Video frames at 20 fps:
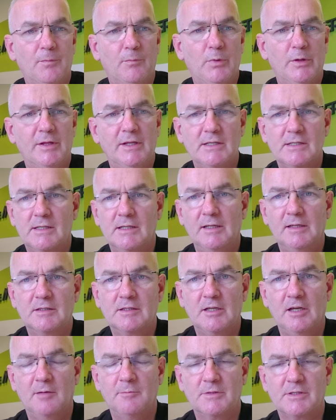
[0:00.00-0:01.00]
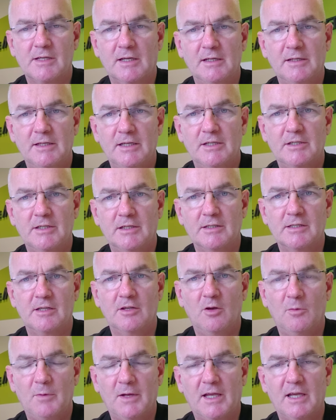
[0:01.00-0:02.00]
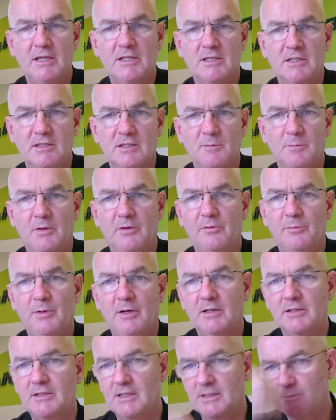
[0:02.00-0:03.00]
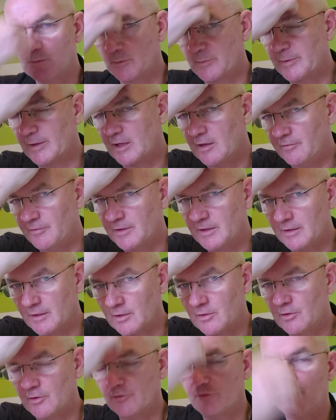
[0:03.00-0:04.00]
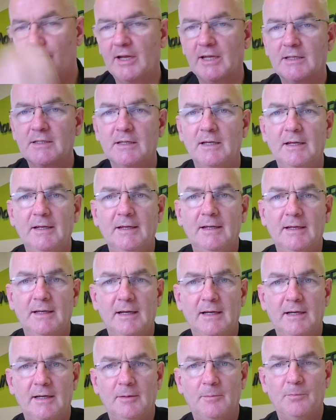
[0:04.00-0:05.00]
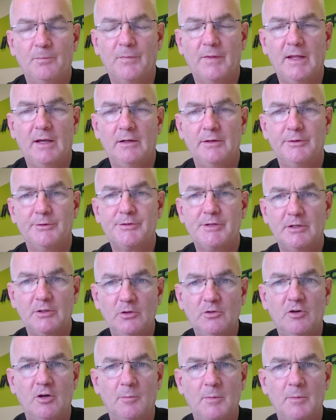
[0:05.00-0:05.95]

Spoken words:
But these terms and conditions, the obligations of both parties will be covered in the contract, and also your